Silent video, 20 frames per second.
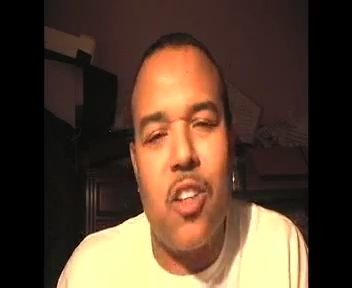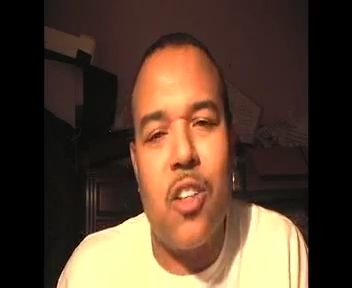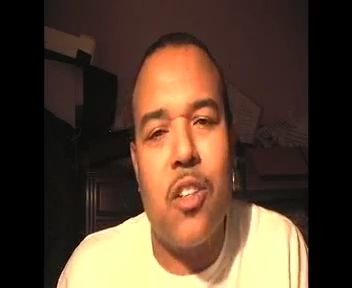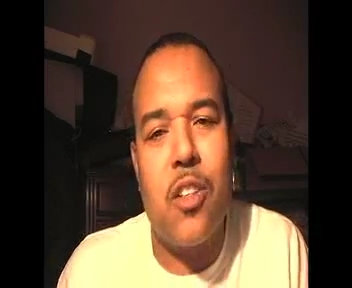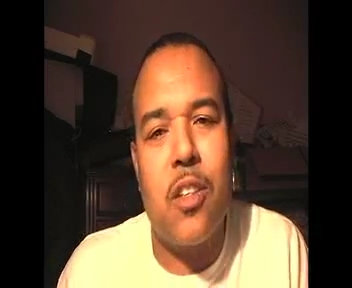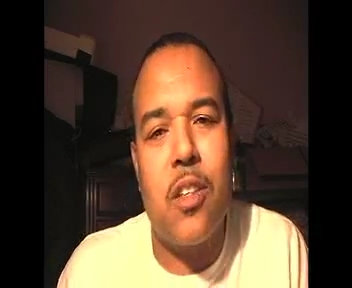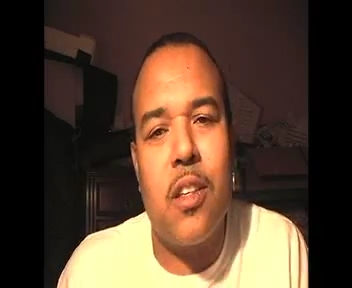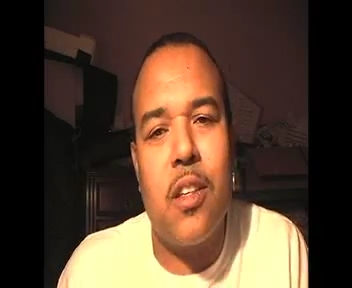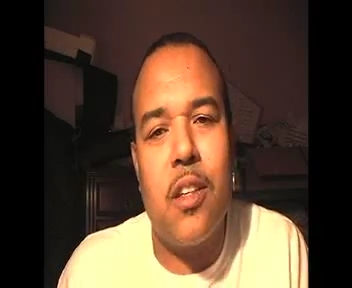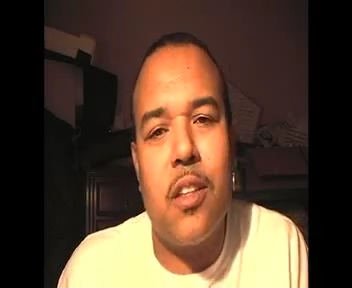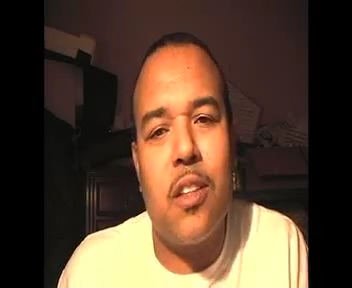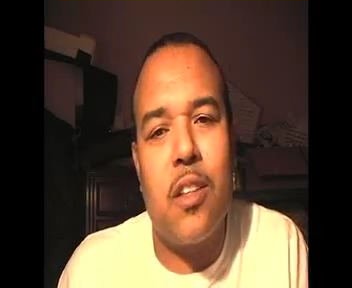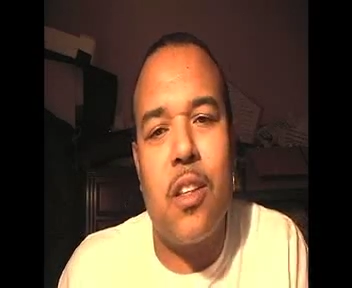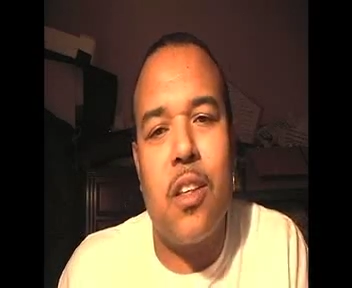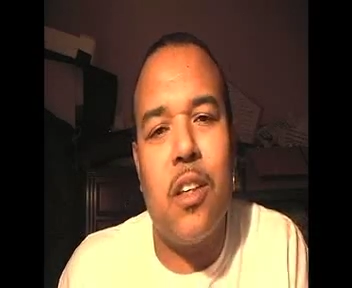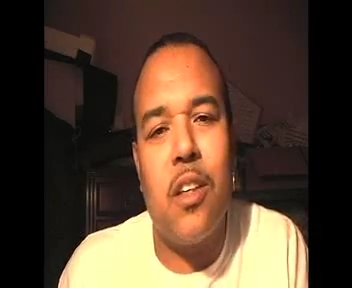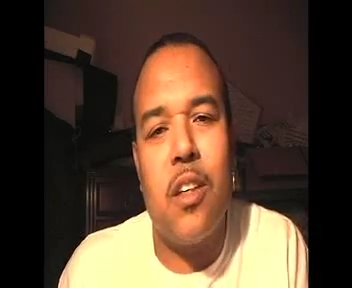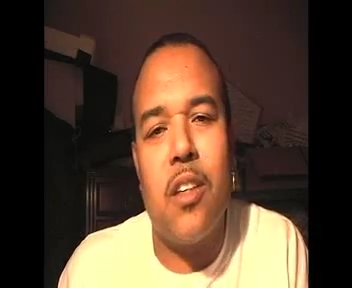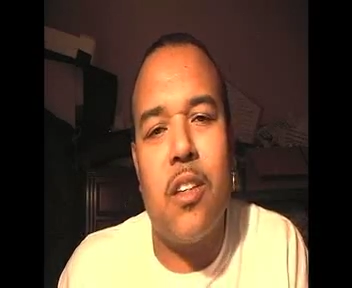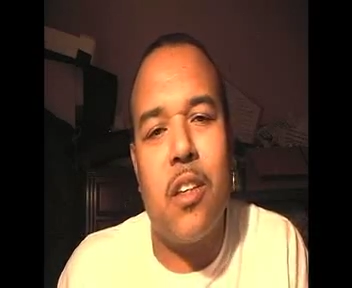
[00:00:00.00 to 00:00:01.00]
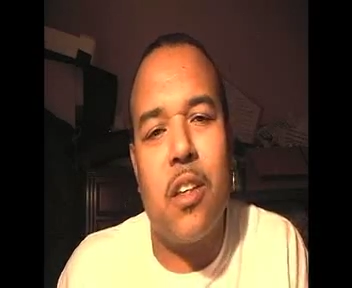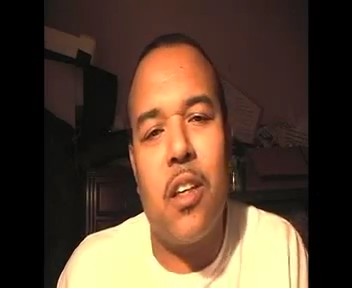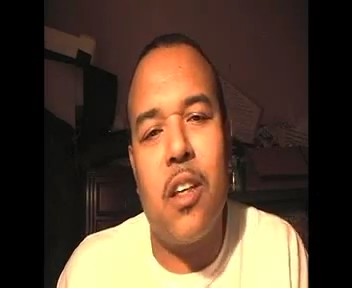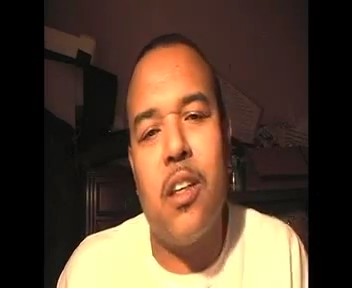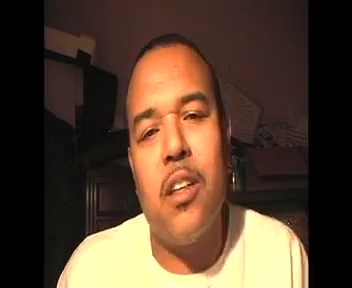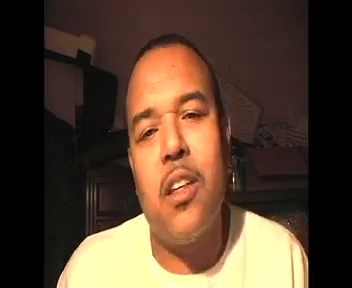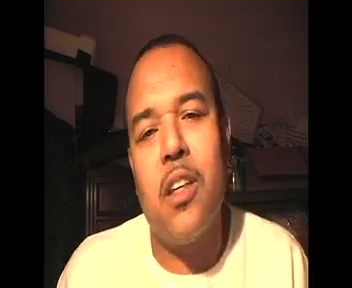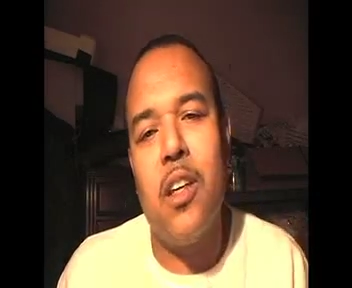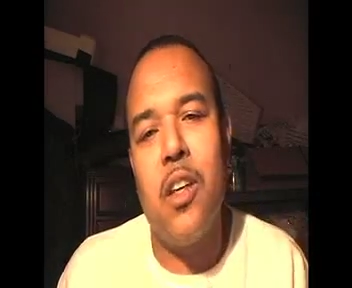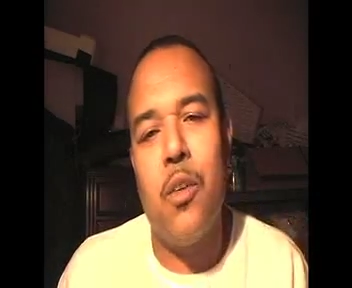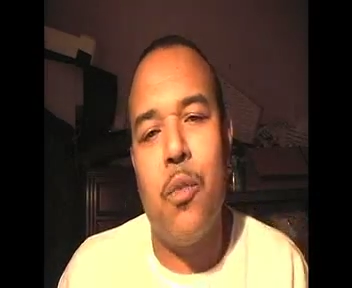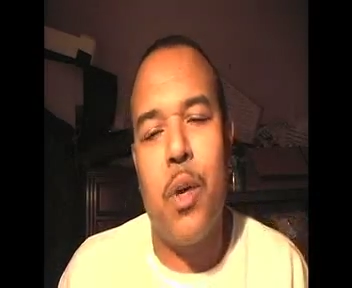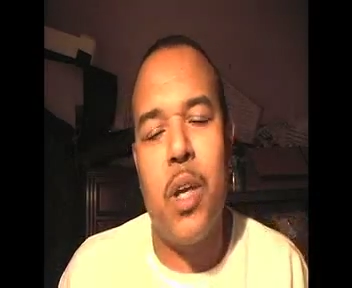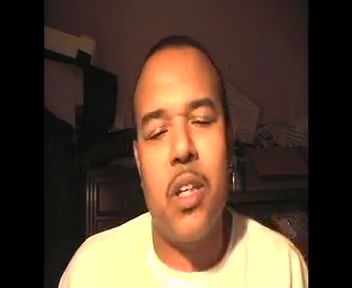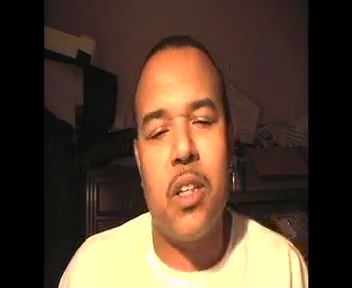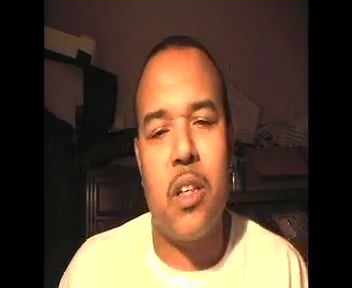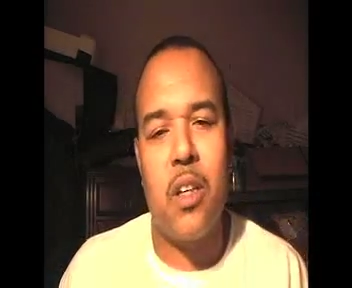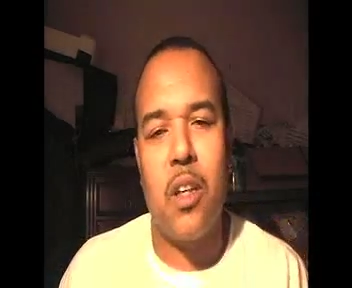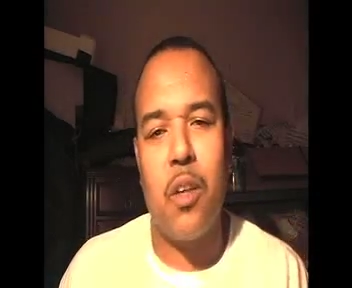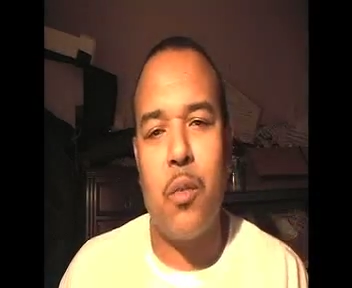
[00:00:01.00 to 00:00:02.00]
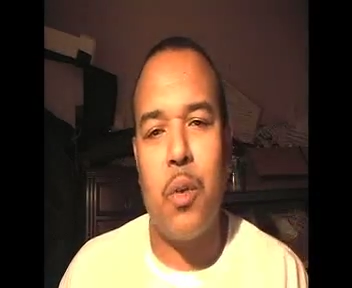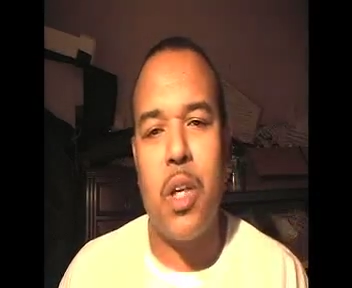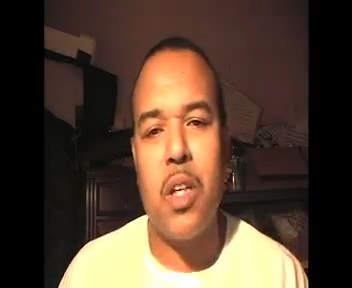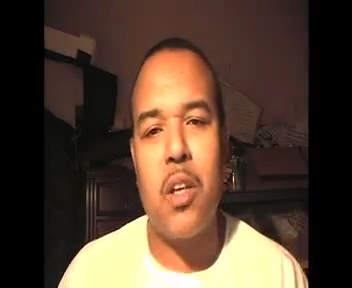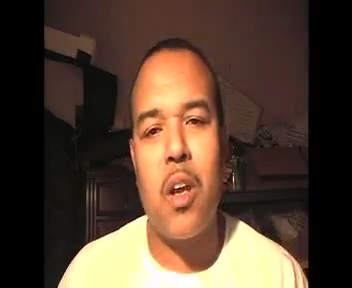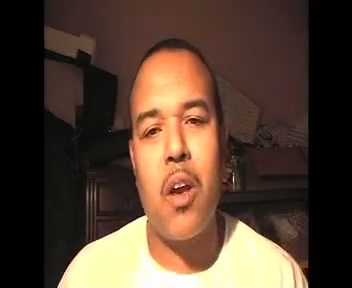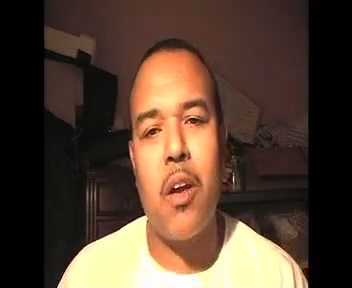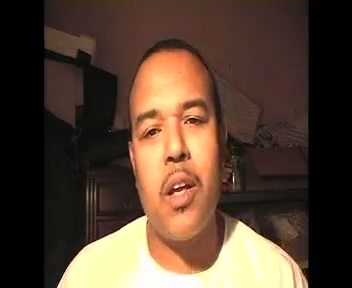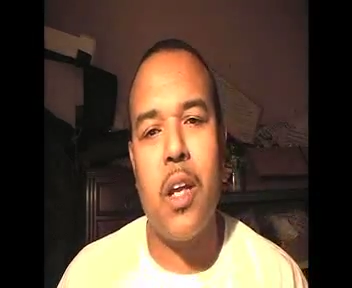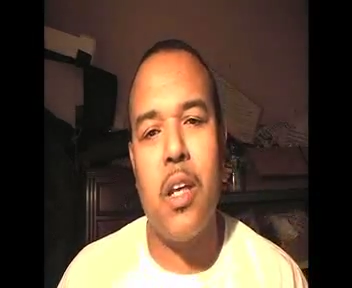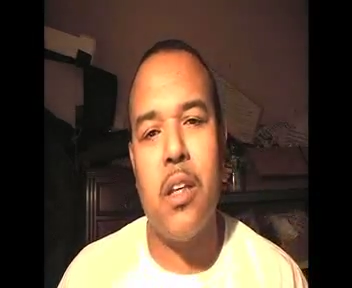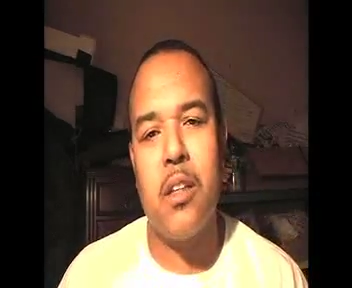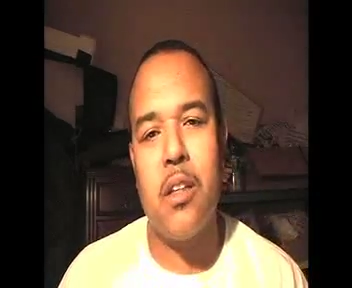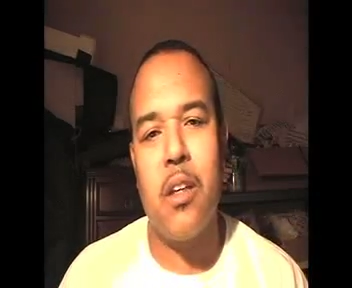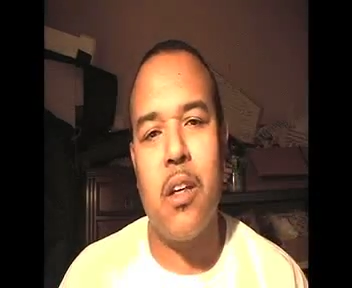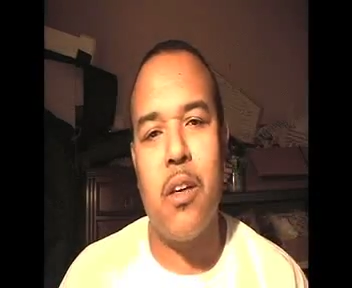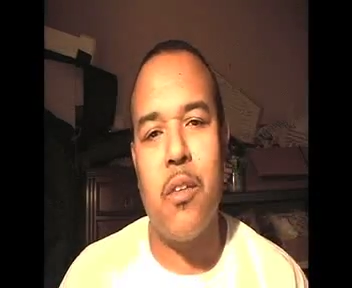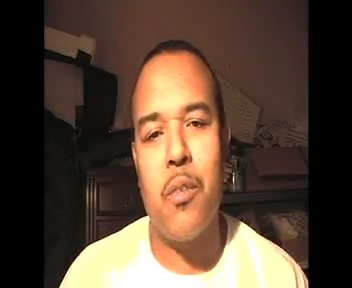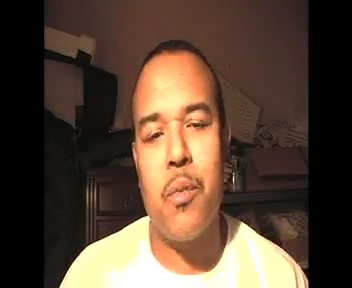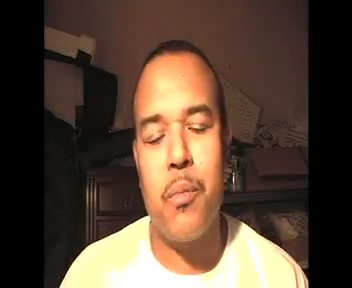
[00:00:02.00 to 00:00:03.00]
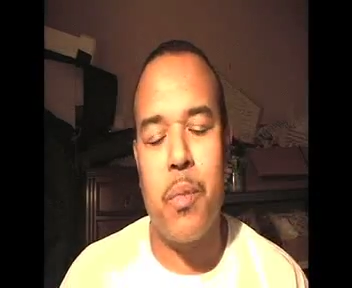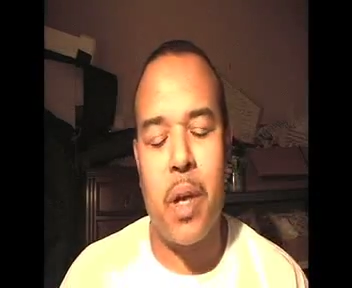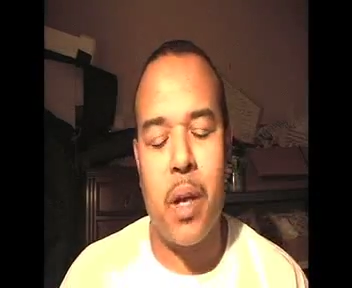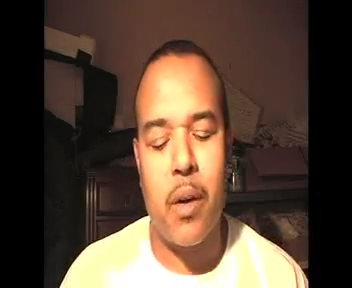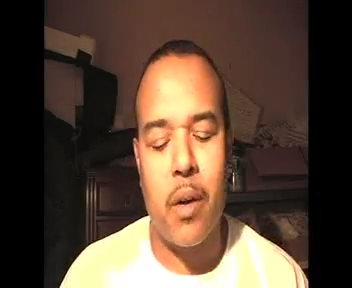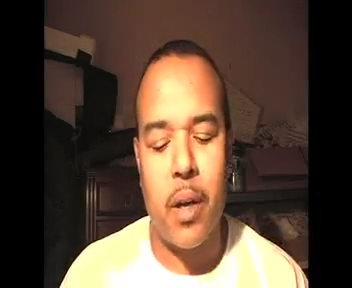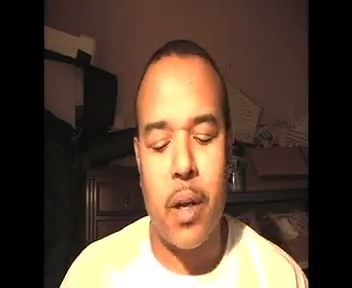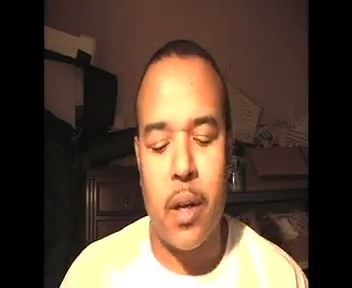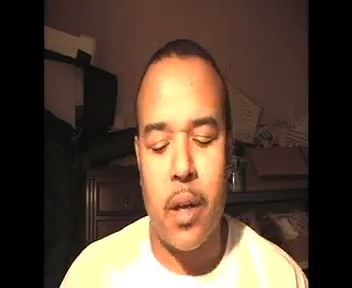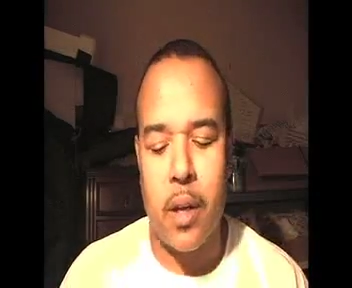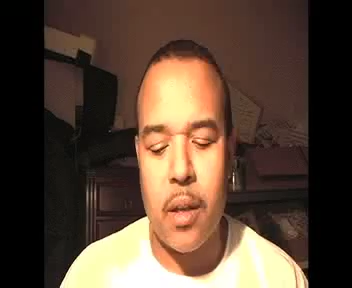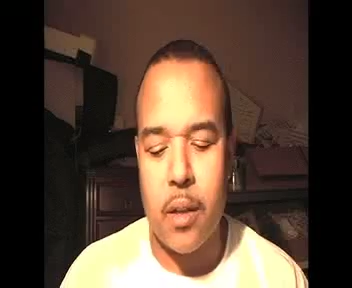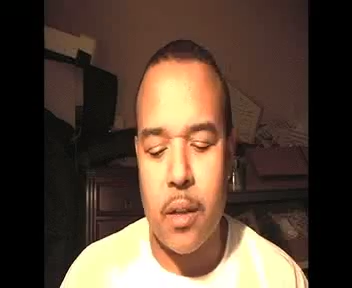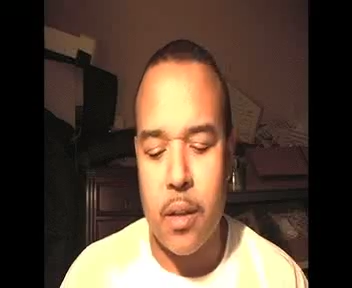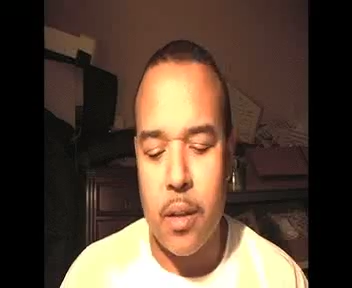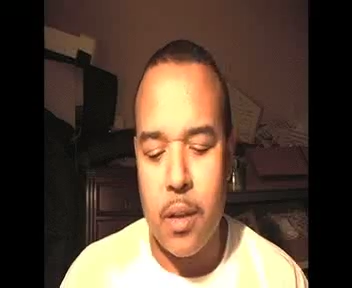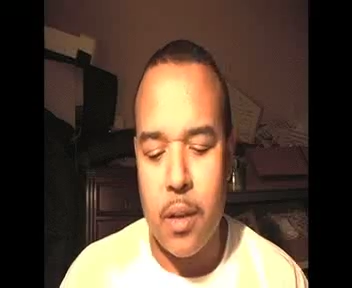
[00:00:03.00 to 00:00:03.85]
just a continuation of the retardation of America,